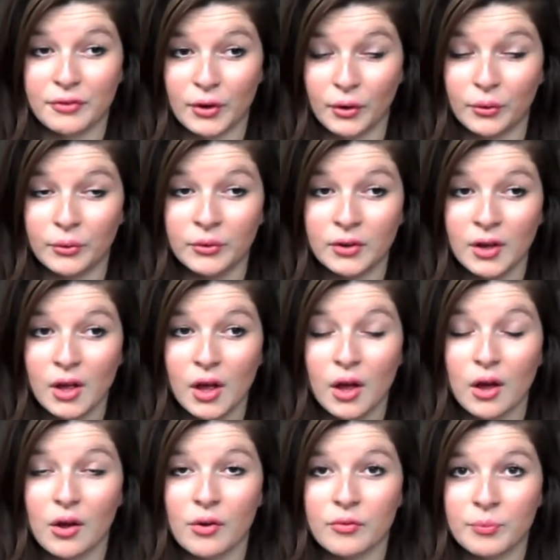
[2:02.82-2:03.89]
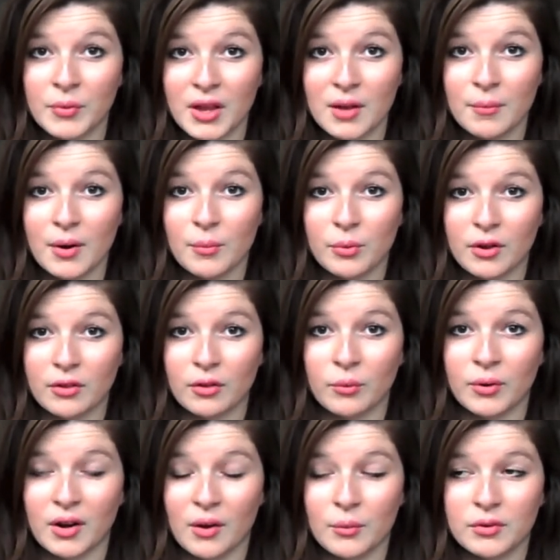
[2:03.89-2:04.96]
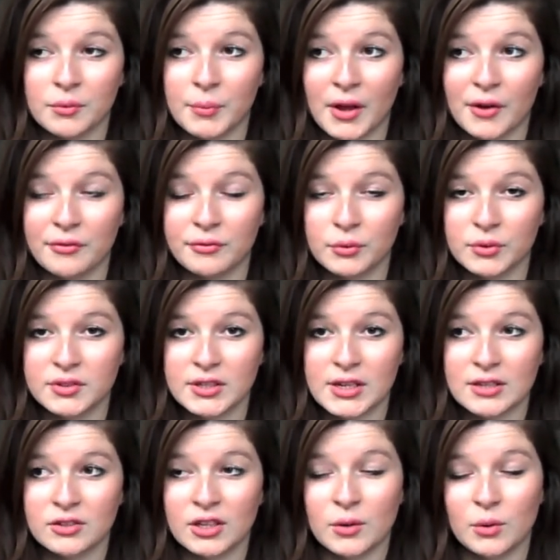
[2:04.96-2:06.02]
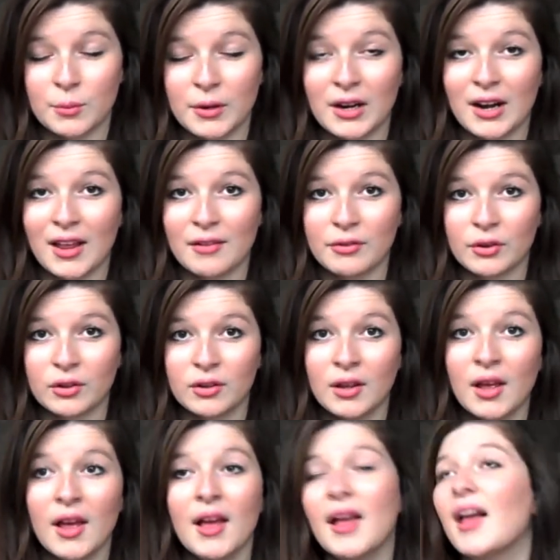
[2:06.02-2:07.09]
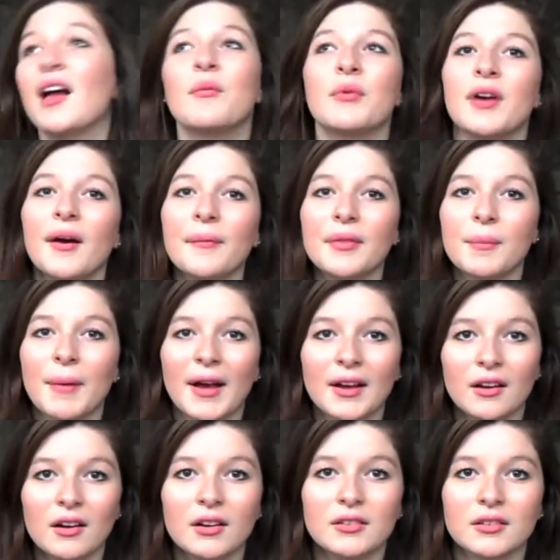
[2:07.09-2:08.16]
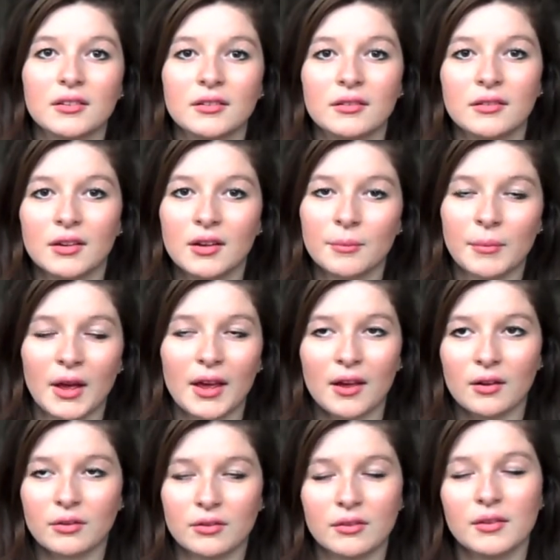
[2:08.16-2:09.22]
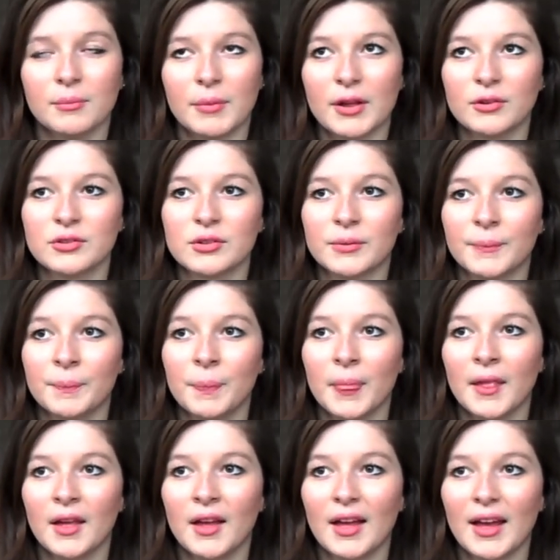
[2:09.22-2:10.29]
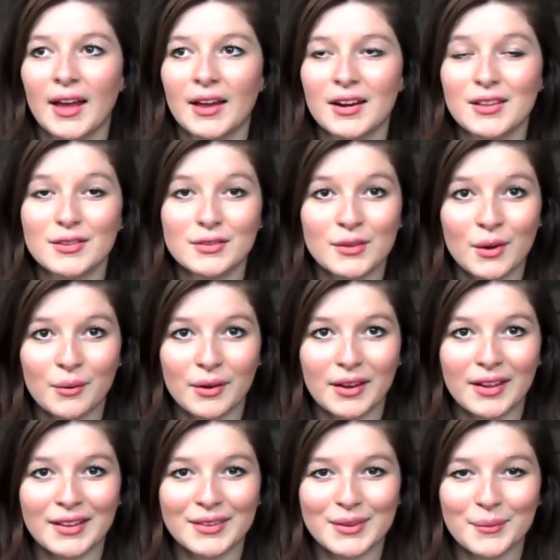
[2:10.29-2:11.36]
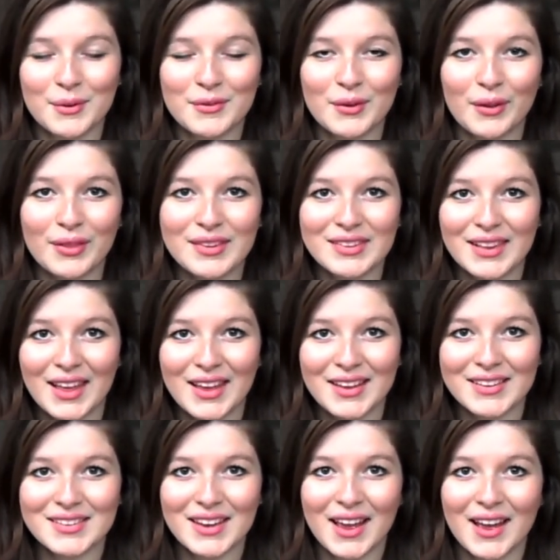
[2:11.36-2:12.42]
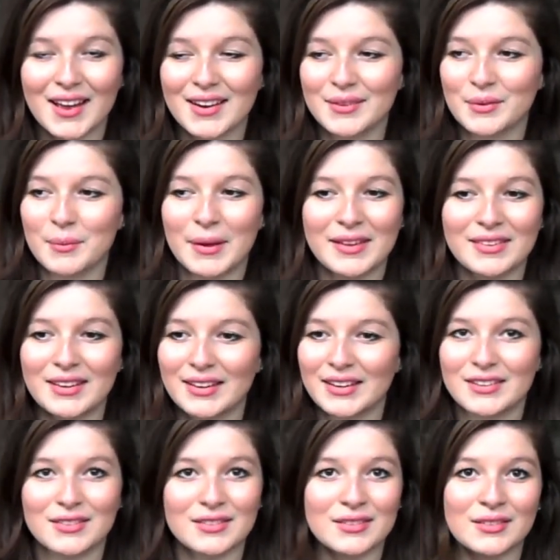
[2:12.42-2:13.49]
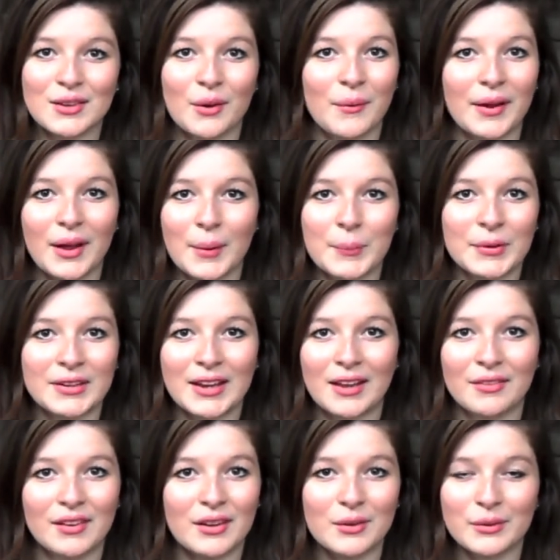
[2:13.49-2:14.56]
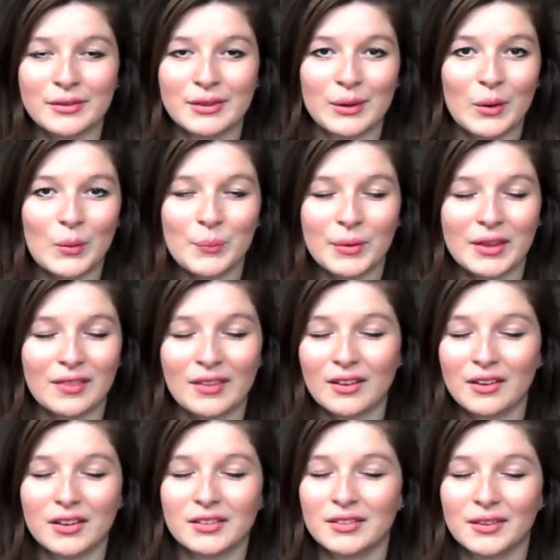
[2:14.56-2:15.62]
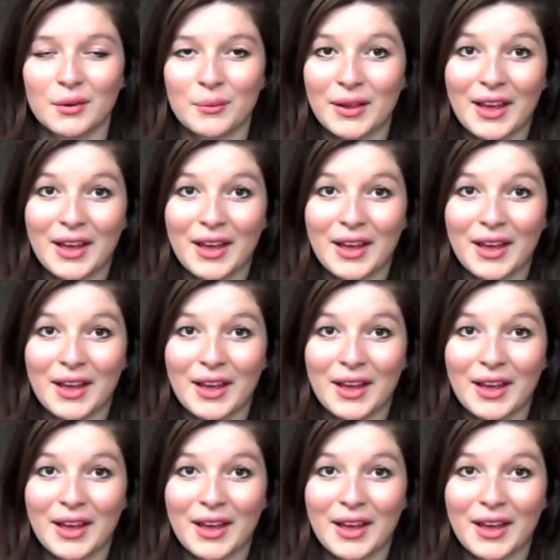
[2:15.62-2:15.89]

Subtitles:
phone of me and my brother when I was about 14, so he would have been 11. And we're out in the back garden in my house in Belgium and it's snowing, so we've got the sledge and we're basically just going up and down the little slope in the garden that